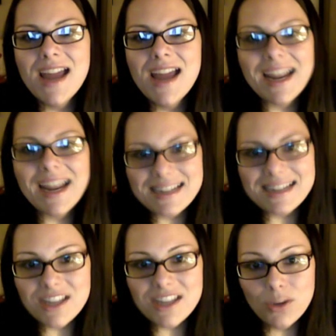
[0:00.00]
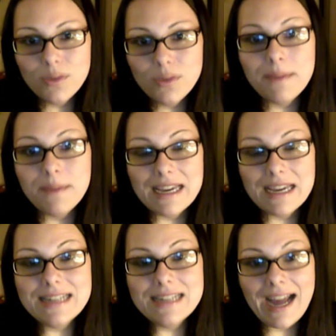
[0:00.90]
And I got to tell you, the
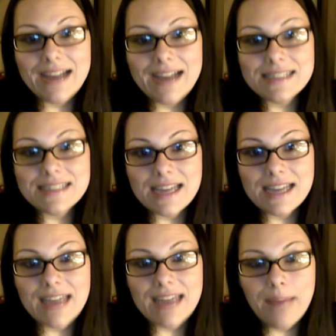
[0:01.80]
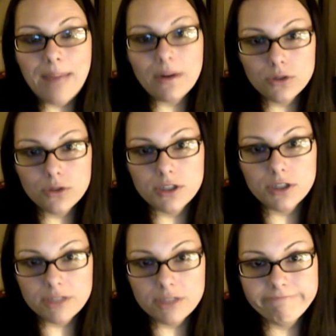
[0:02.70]
band has like epic
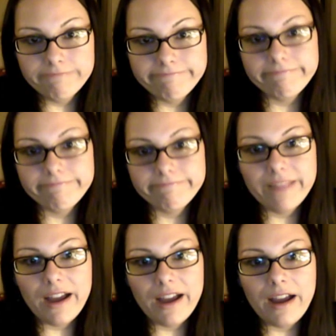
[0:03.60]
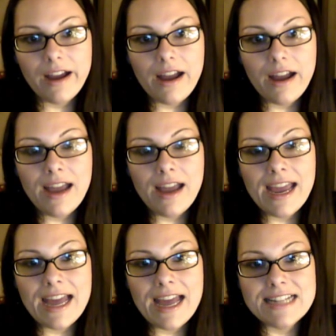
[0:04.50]
restriction.
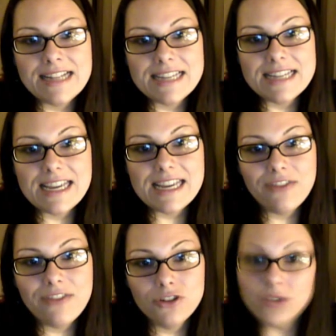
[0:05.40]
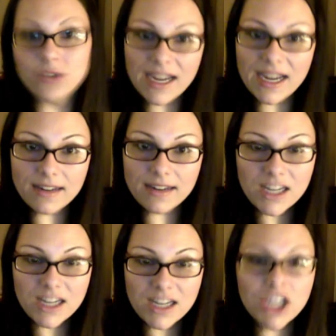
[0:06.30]
And if you're too tight,
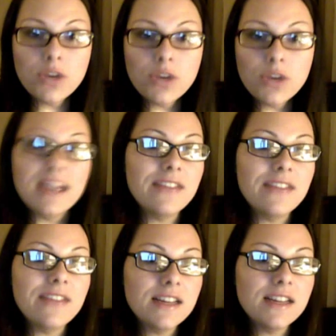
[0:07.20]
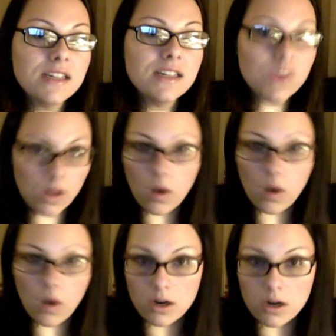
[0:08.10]
you can't even swallow
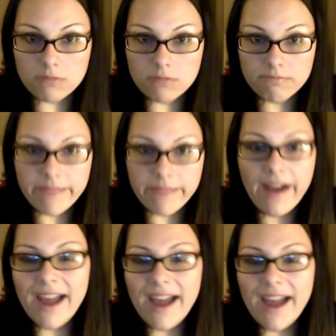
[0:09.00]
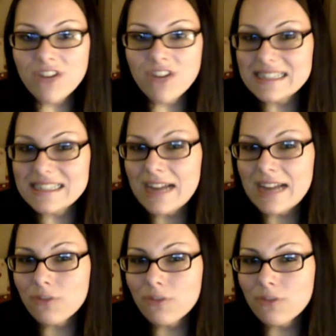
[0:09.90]
water. I have not seen
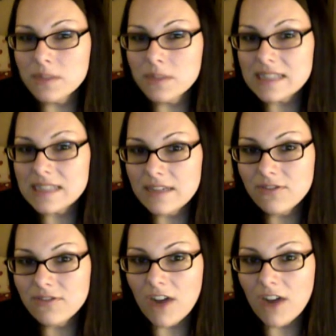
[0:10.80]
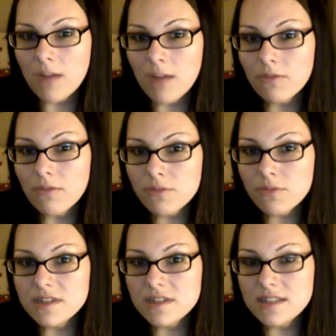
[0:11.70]
that from the sleeve
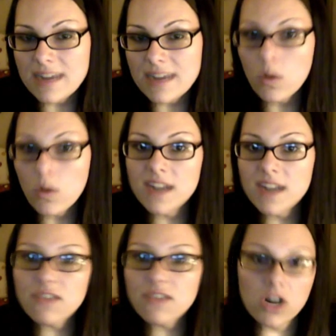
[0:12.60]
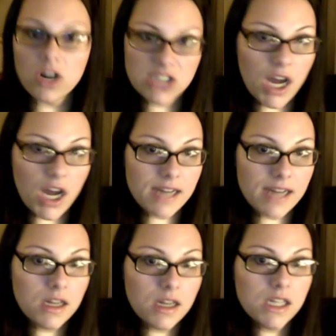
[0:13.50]
from day one as far as not
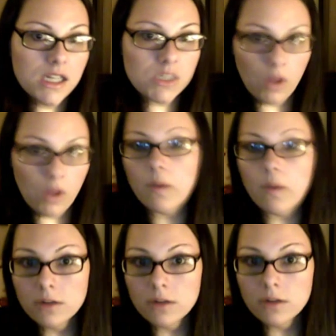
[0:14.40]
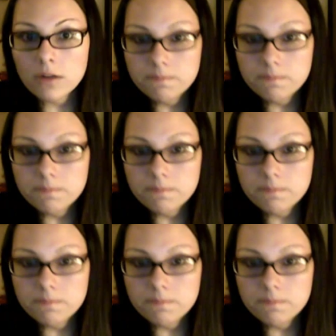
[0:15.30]
swallowing water,